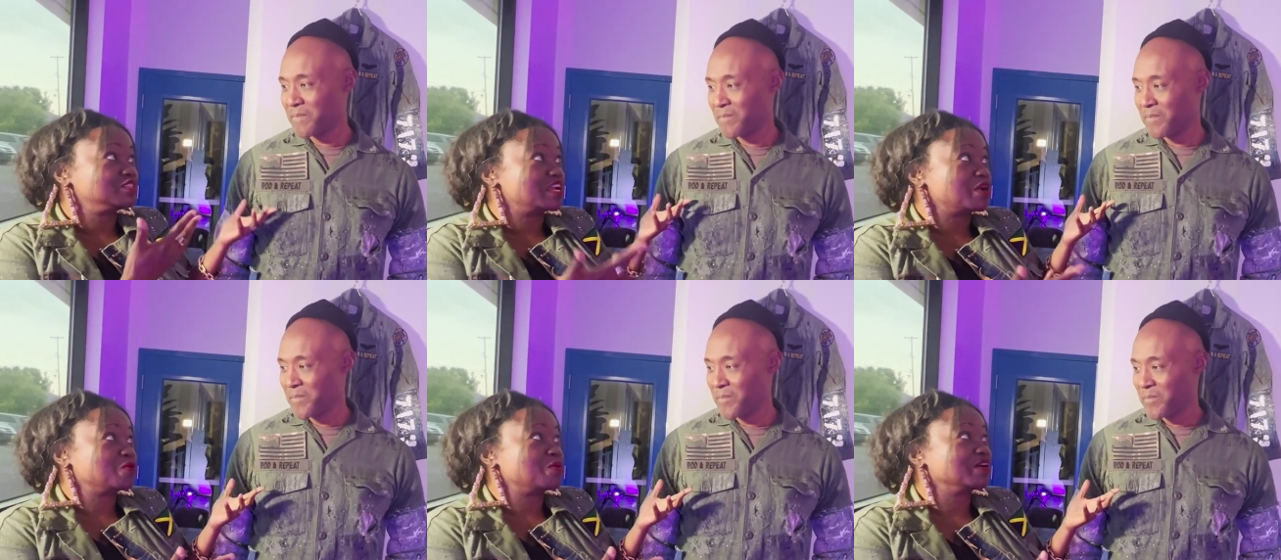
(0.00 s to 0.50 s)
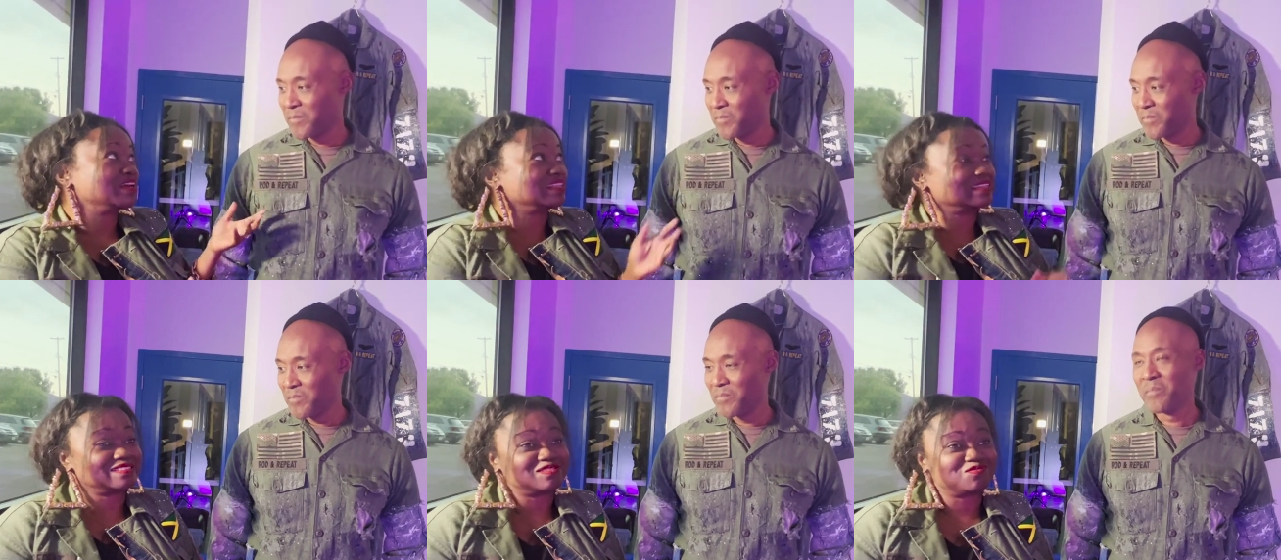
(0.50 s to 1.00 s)
Speaker 1: day at work
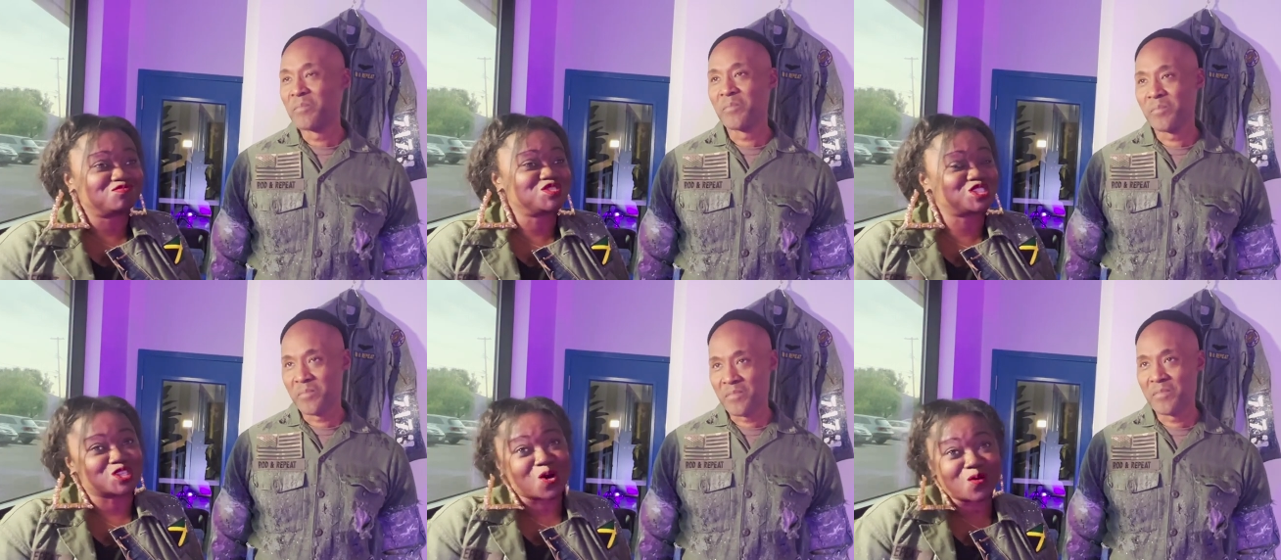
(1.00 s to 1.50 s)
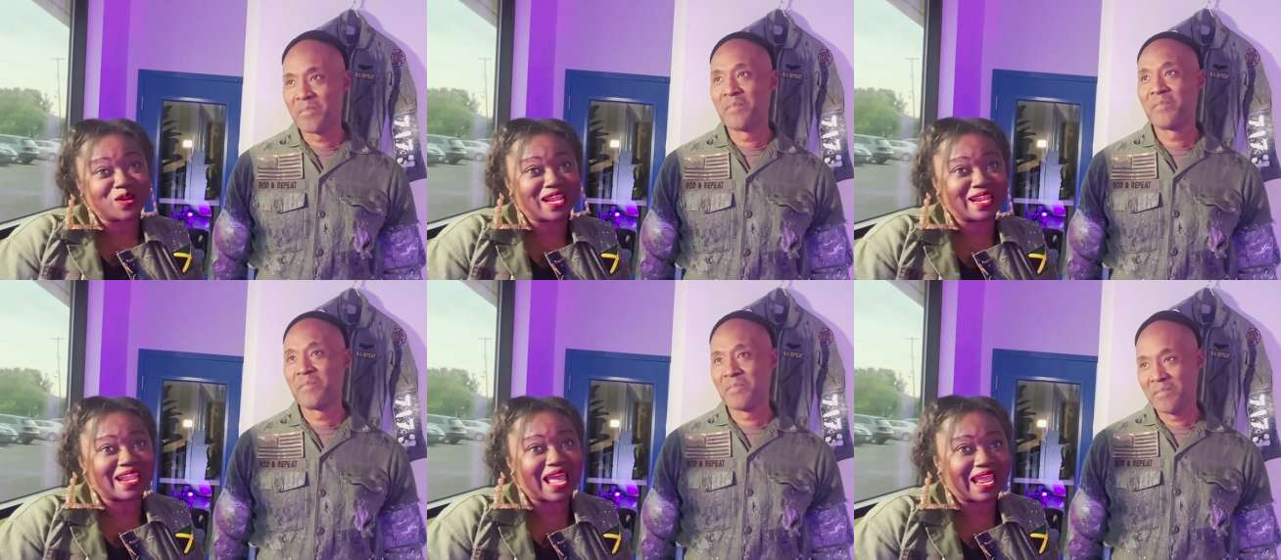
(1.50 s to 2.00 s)
and then sewing
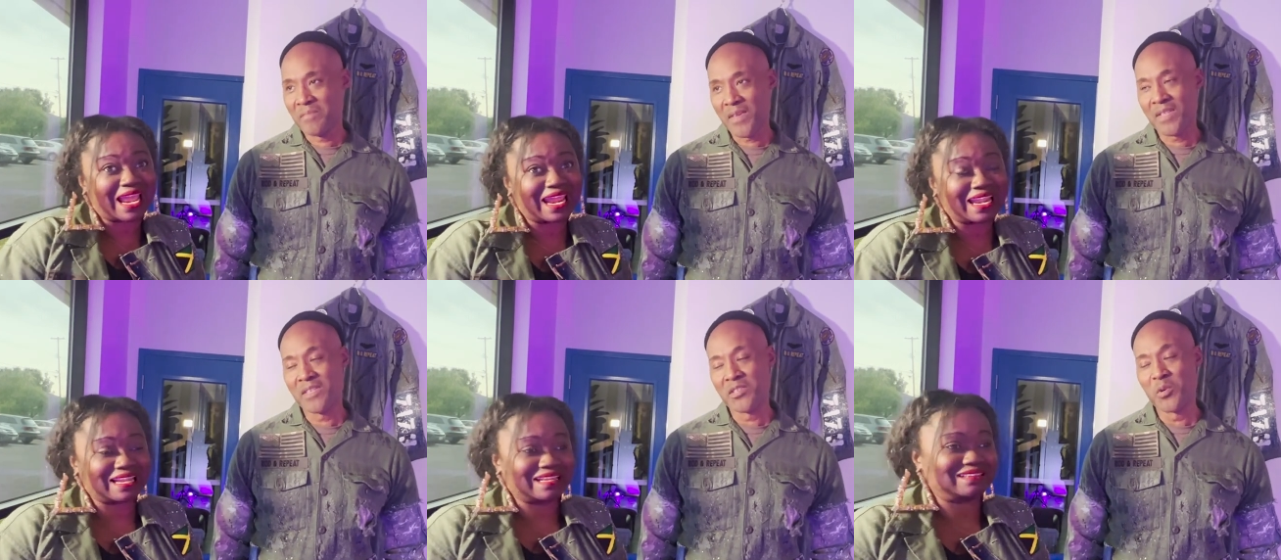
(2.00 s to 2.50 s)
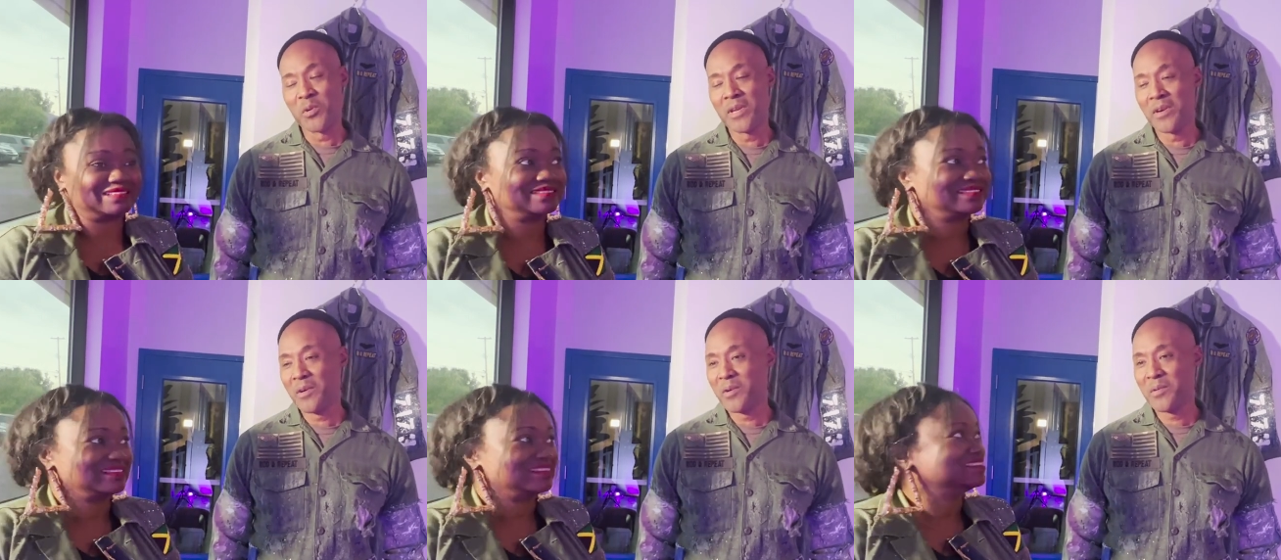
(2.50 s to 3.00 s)
at night and two
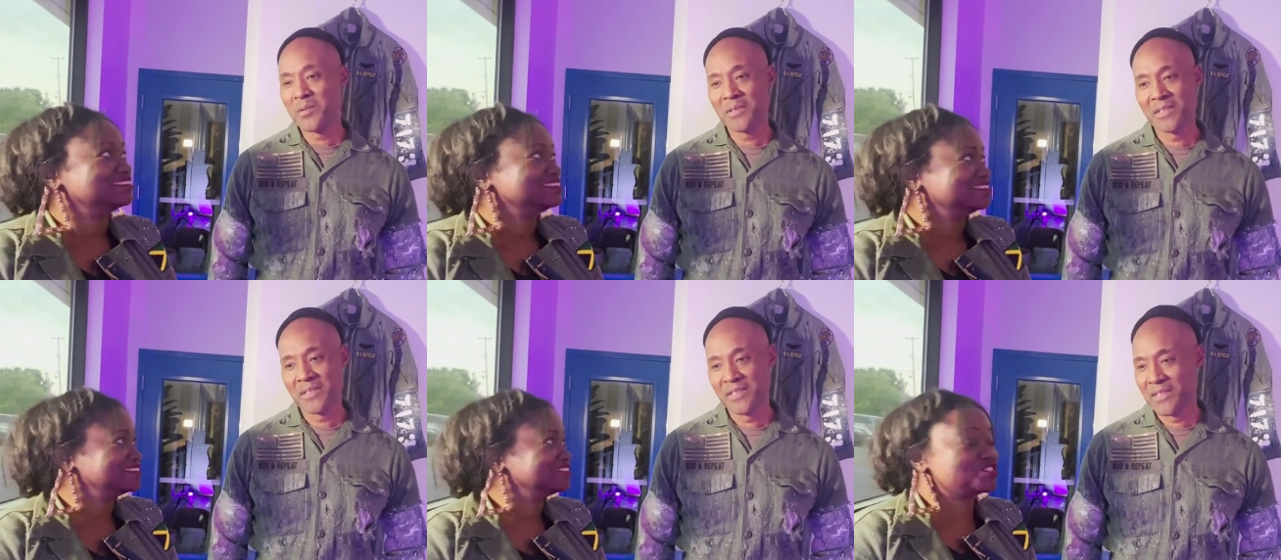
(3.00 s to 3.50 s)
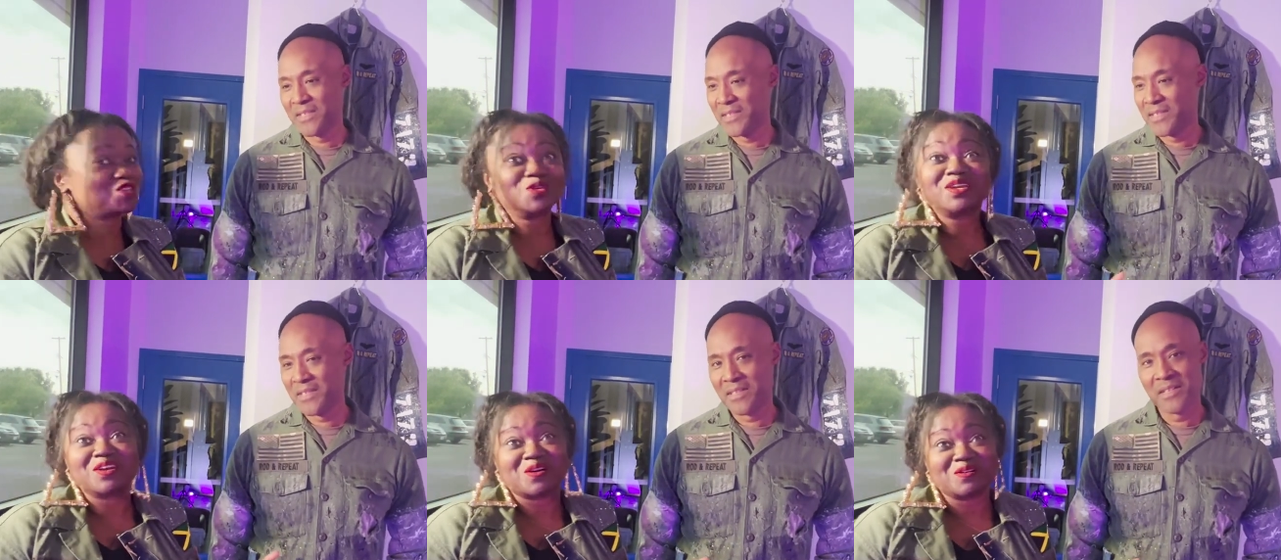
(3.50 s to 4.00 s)
year old.
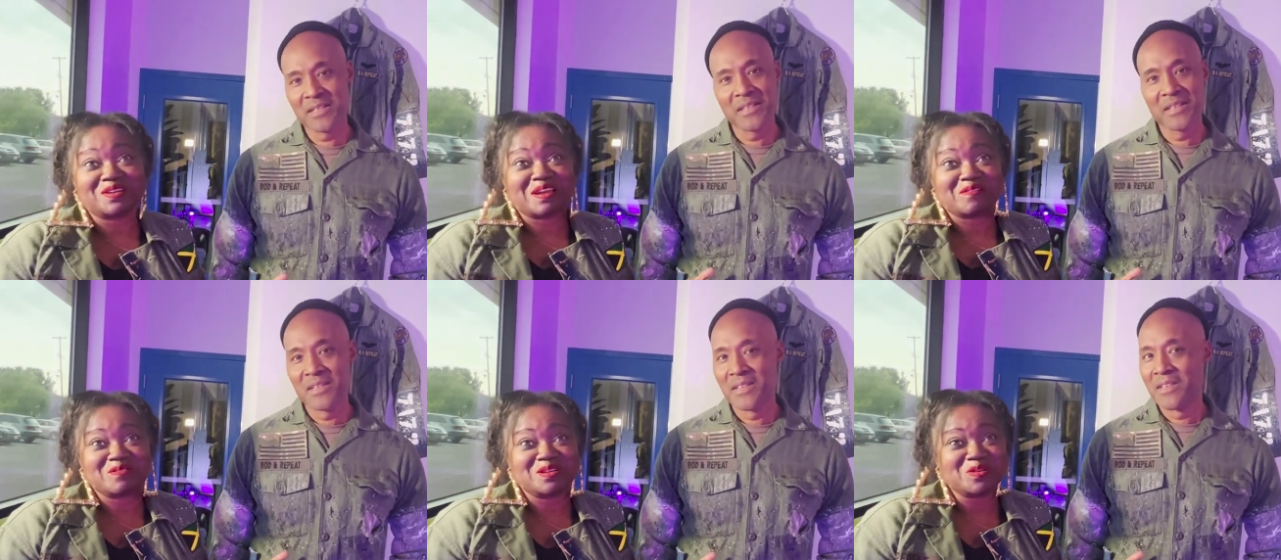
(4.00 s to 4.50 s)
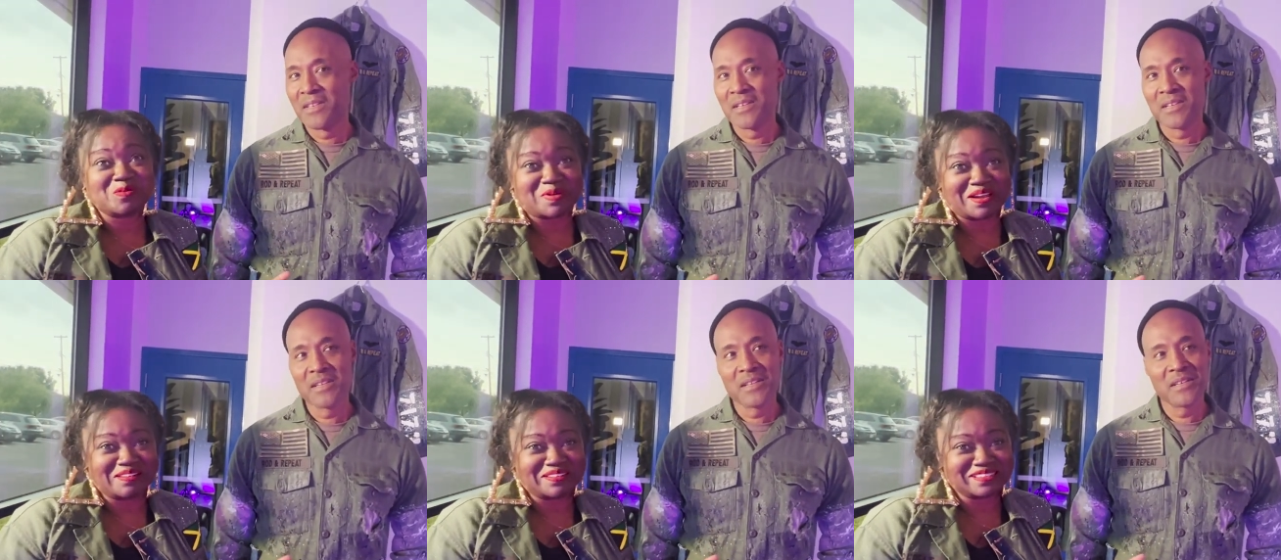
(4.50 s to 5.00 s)
Two year old, yeah, we're new
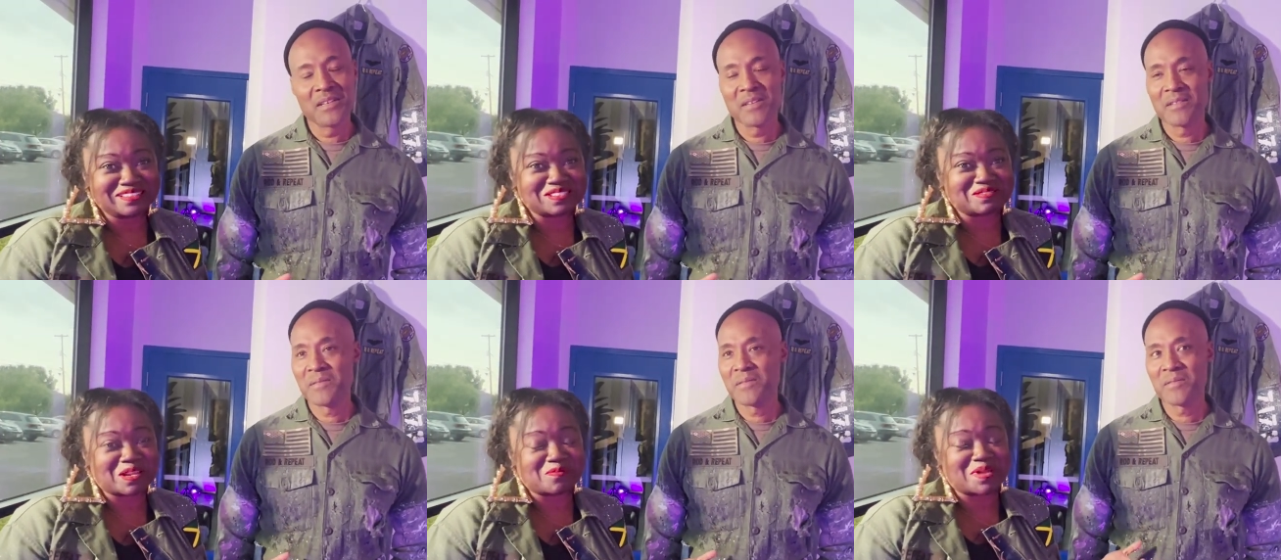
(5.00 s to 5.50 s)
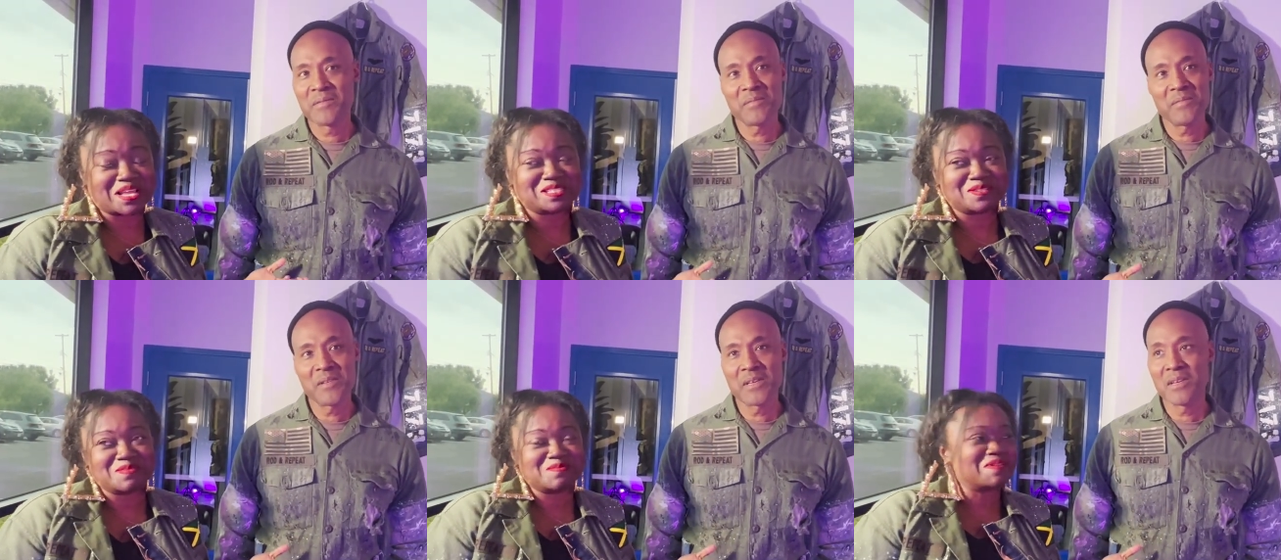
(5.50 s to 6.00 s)
parents. Oh wow,
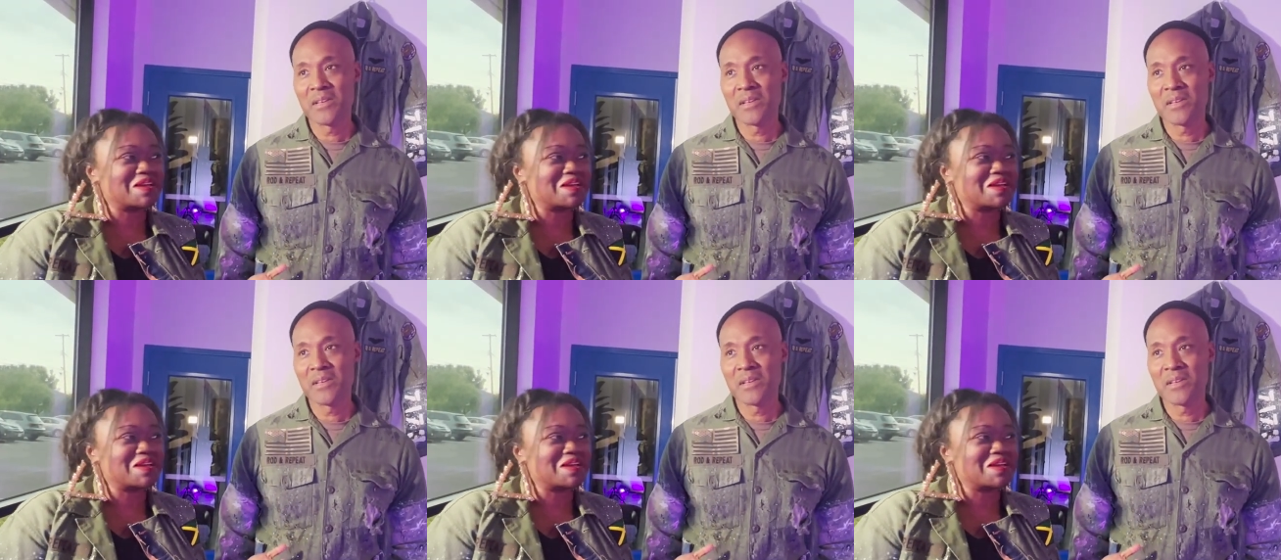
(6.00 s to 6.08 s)
pandemic